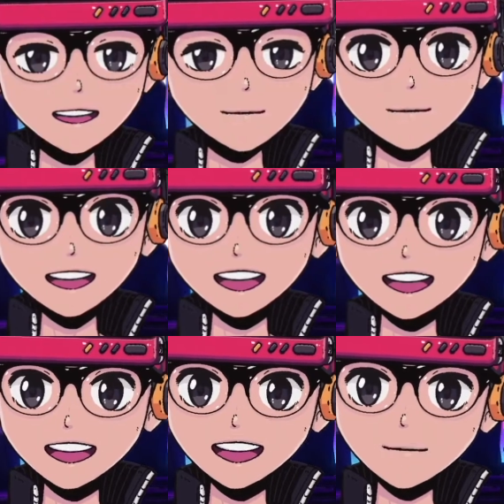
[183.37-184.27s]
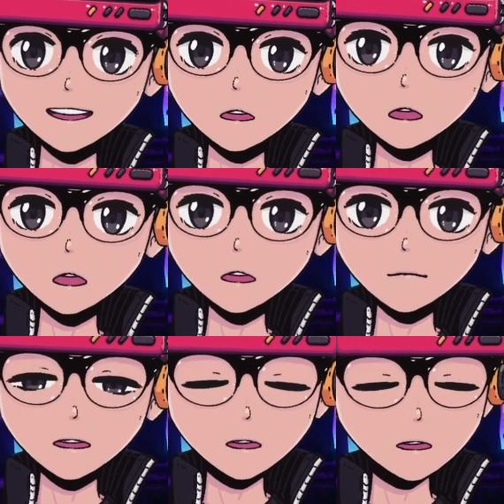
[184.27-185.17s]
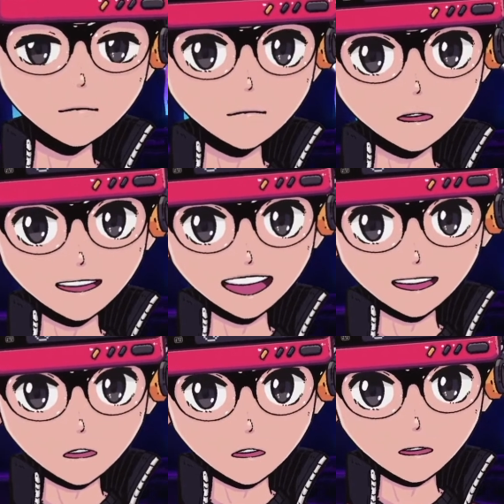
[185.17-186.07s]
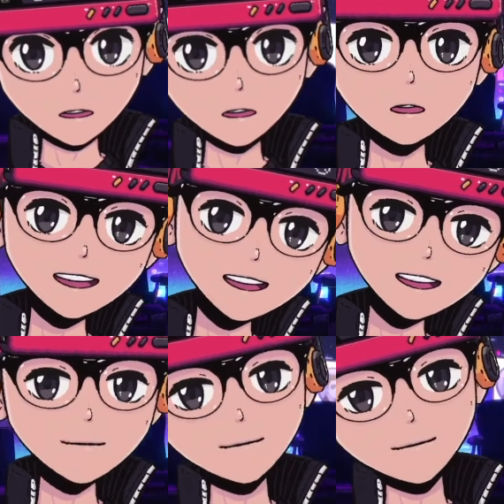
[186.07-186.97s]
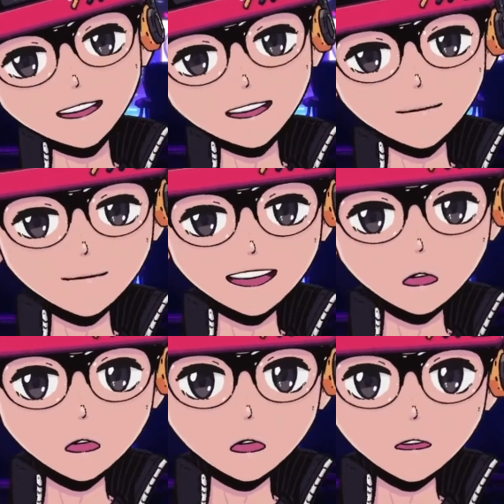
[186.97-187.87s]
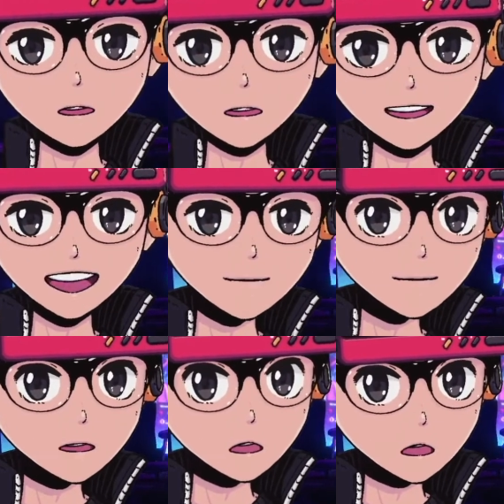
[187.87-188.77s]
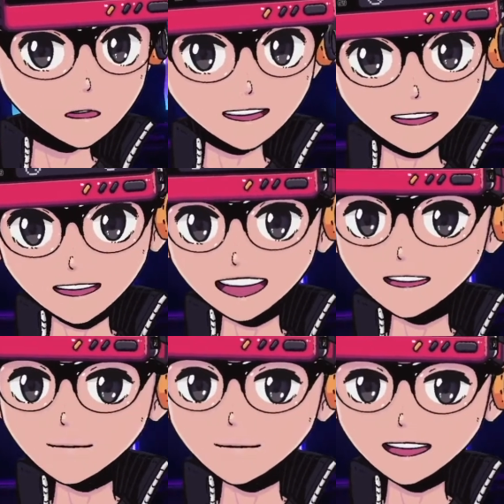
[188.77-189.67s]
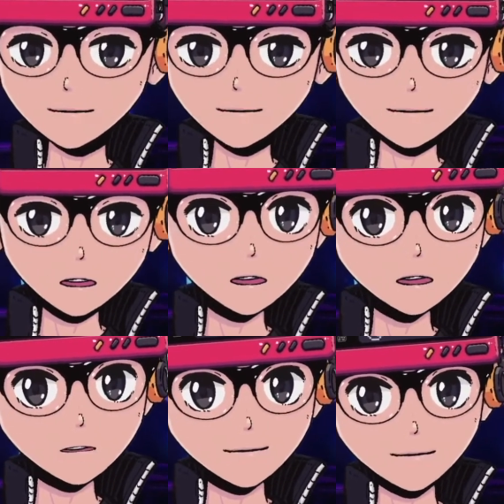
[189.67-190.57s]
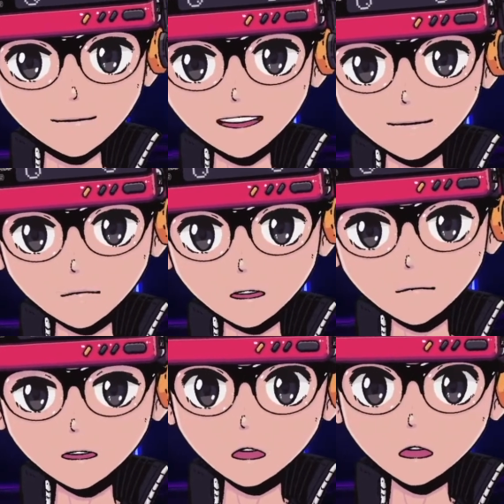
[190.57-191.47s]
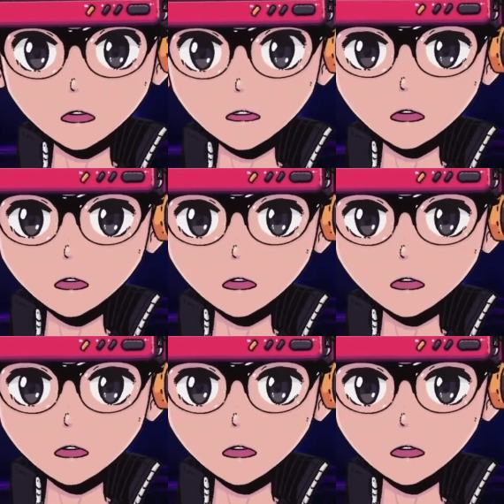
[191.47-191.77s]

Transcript: and I use it heaps in my art. For example, this VR helmet I'm wearing that I designed uses the silver ratio quite a